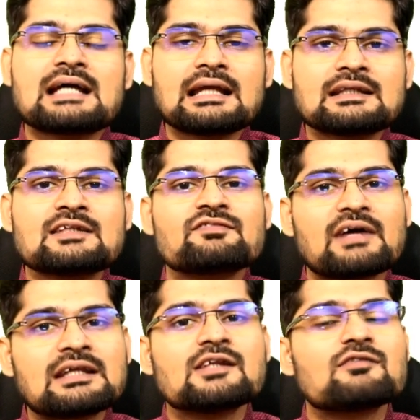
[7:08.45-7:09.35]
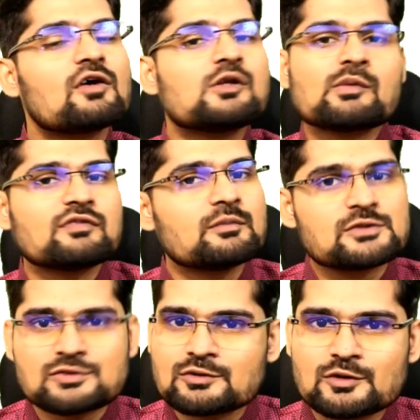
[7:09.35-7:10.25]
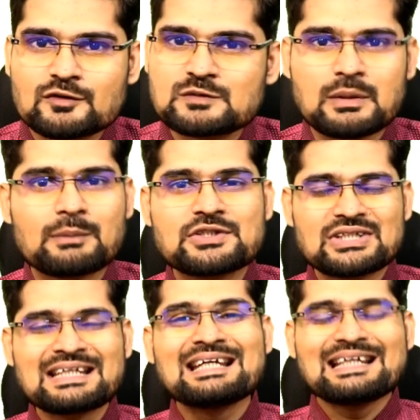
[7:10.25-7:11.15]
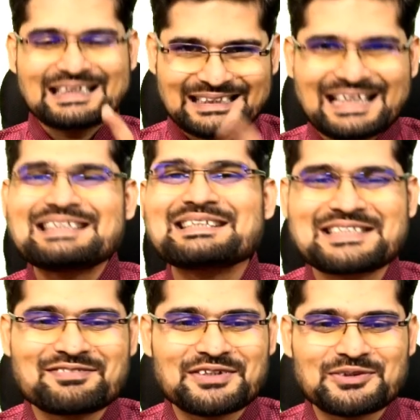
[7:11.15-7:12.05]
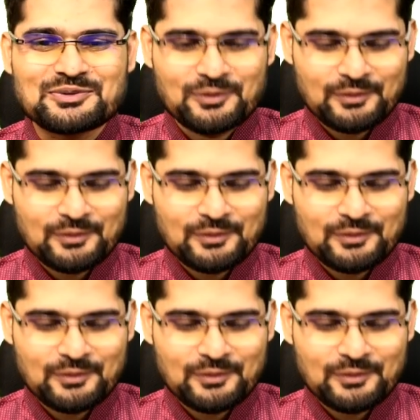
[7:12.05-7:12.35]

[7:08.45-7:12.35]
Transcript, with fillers: and this final volume of Limits to Growth was published in 1972,